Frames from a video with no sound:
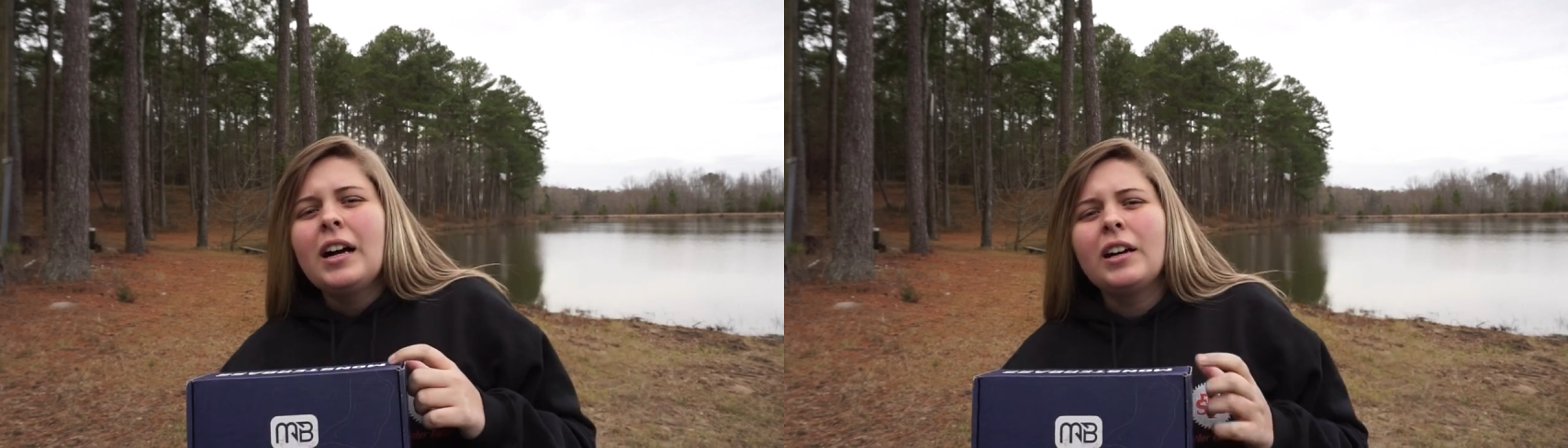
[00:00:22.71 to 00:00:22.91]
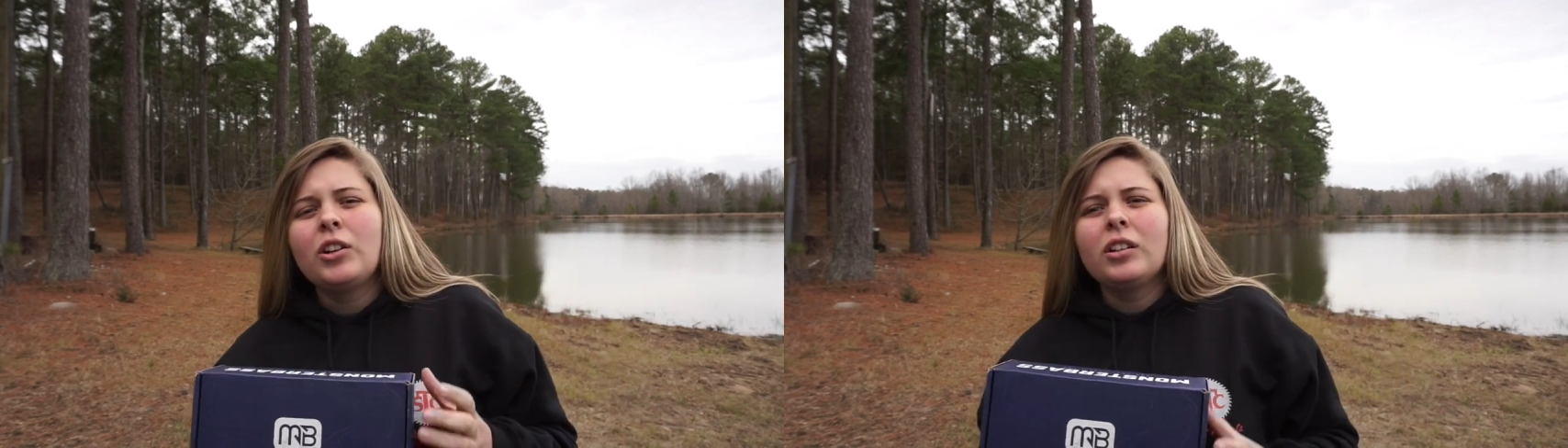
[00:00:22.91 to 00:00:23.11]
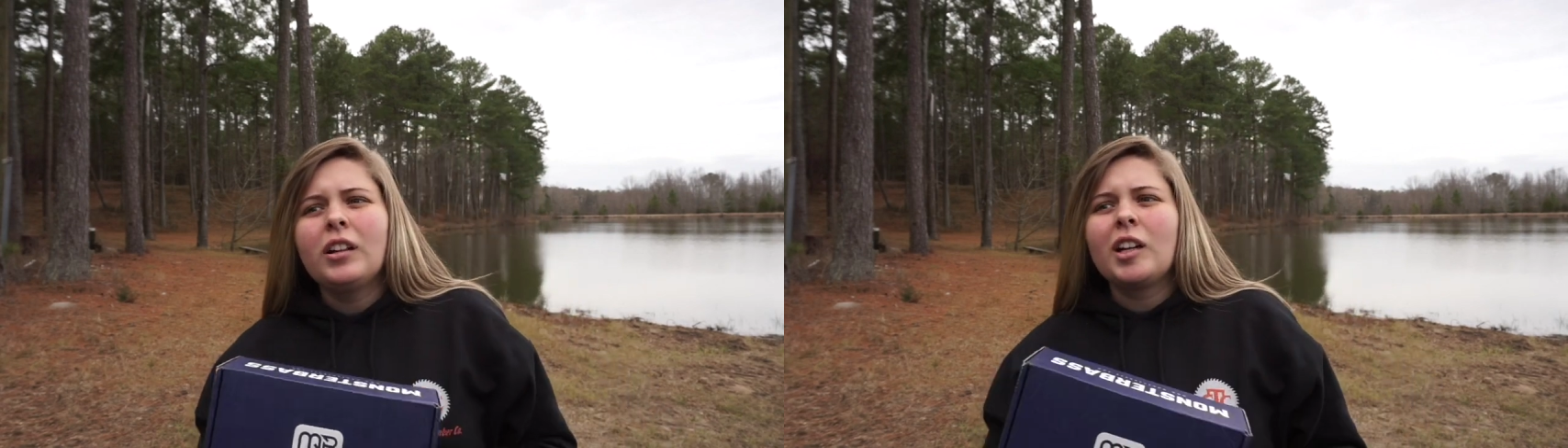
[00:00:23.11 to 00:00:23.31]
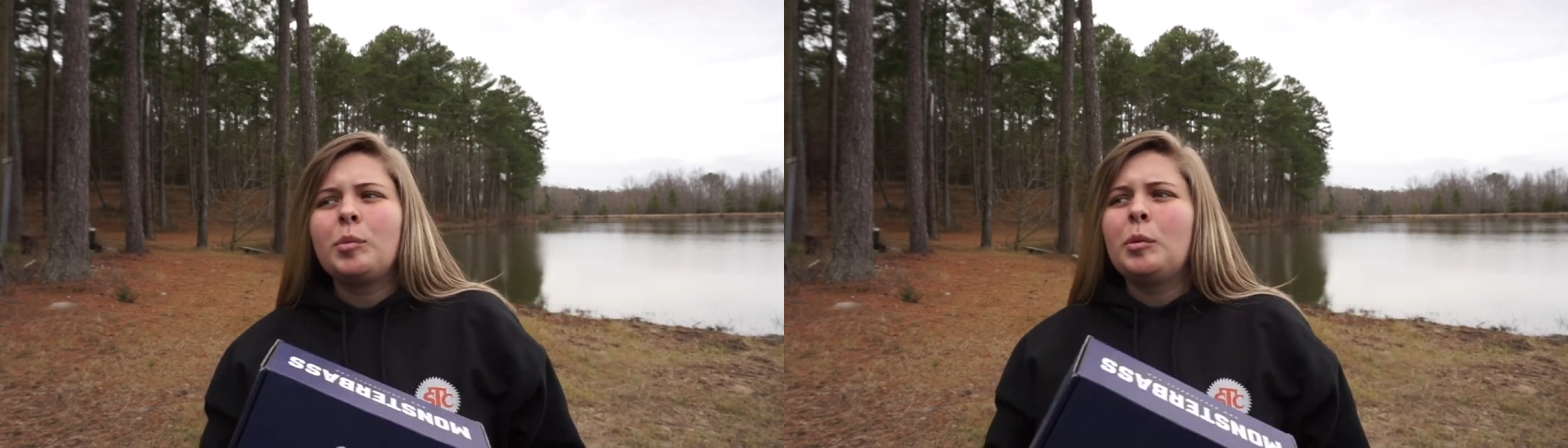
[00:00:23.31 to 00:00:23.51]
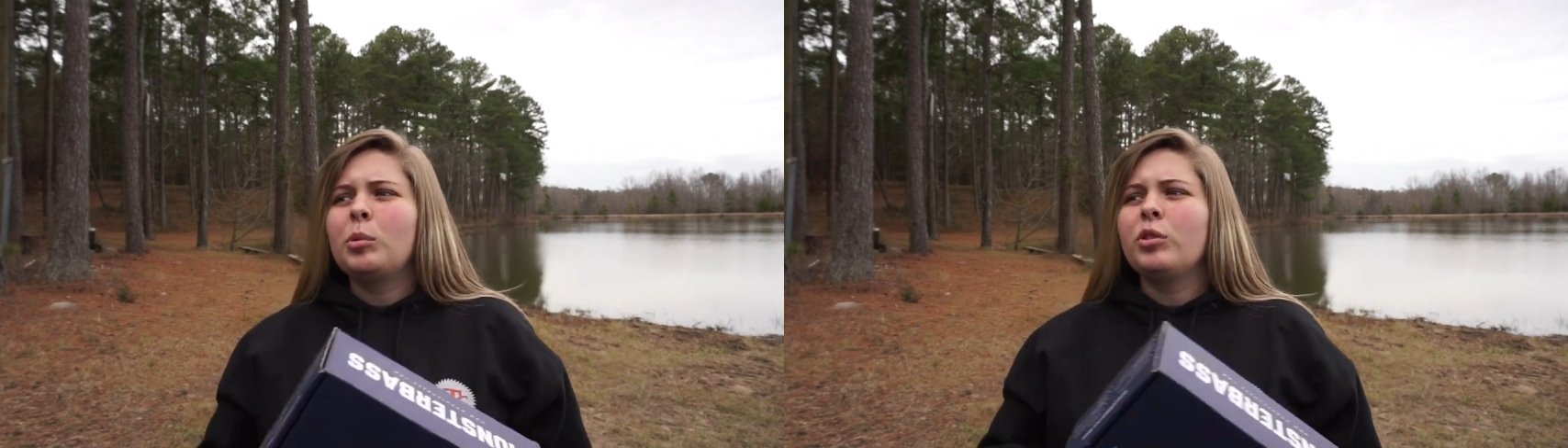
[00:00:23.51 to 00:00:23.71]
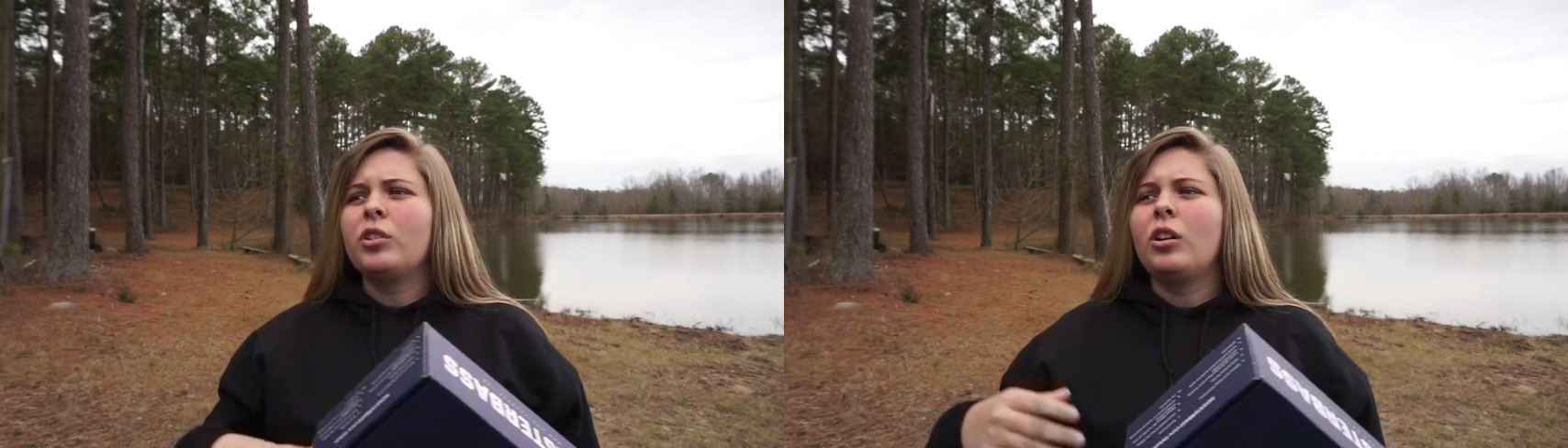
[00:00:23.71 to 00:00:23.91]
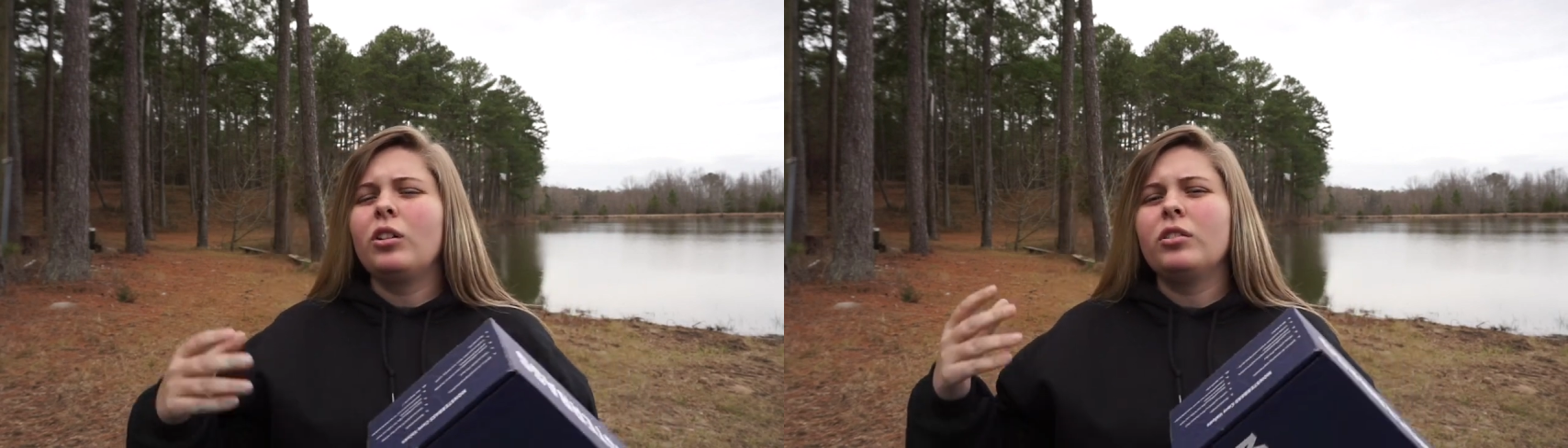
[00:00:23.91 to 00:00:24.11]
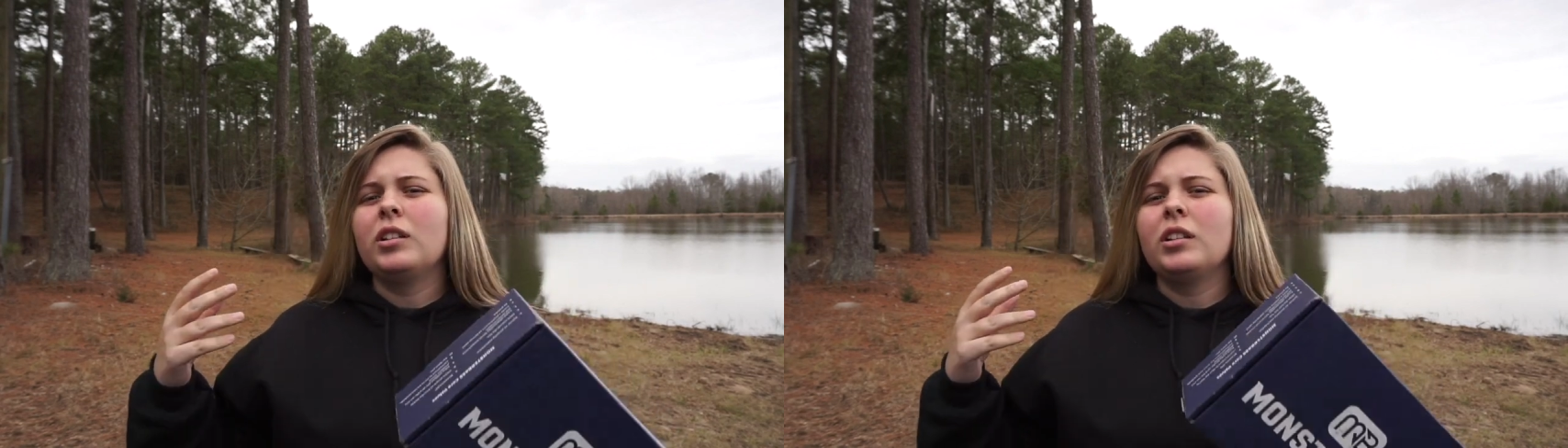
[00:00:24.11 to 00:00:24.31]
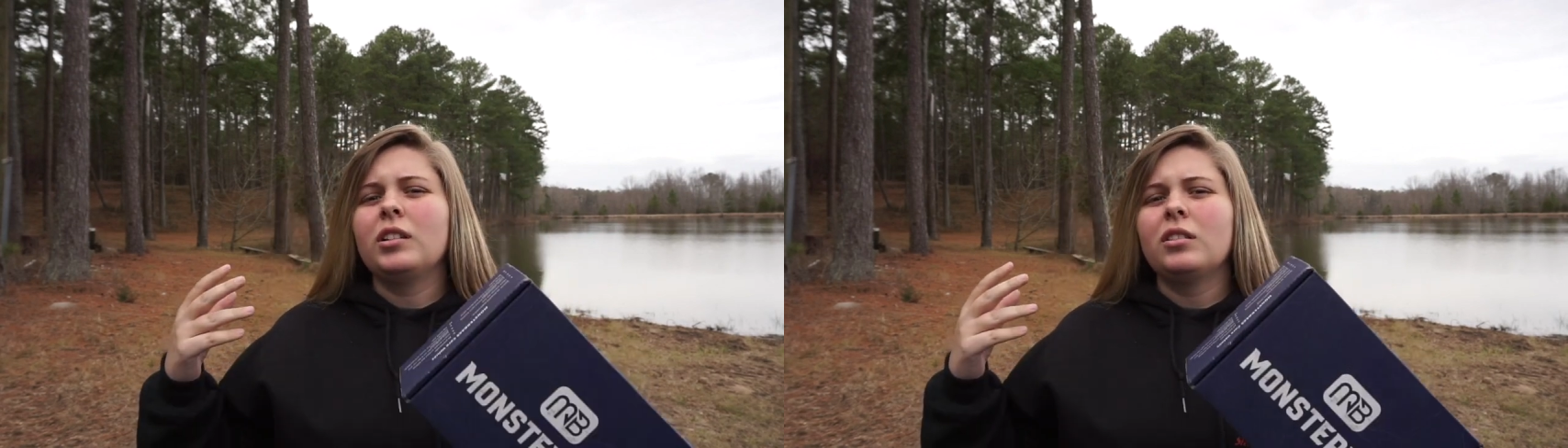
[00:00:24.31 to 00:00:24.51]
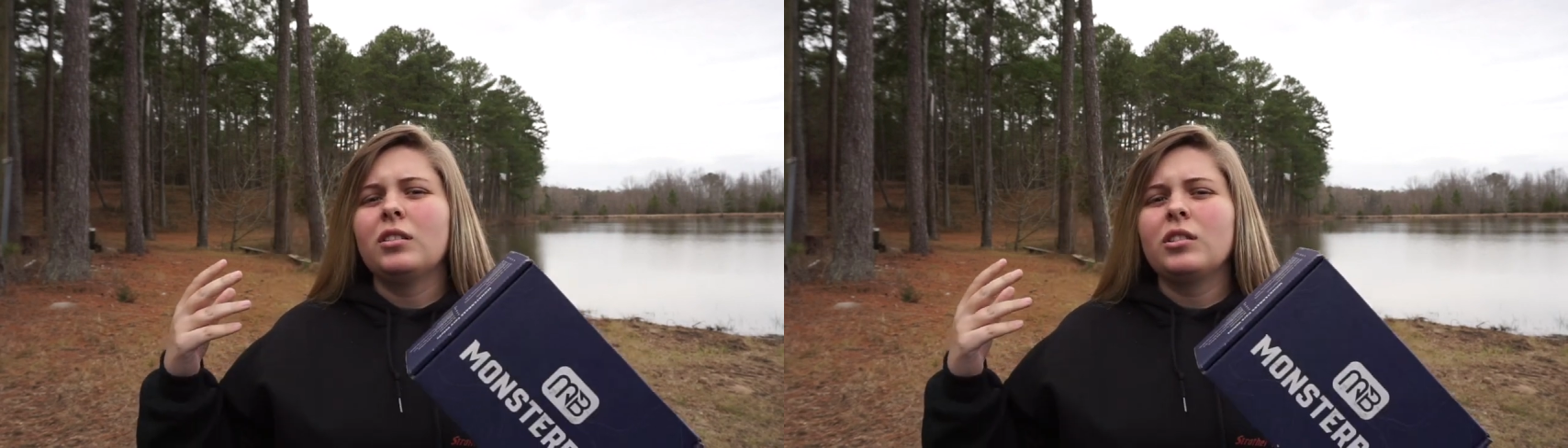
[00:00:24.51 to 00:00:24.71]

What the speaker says: I know a lot of people thought that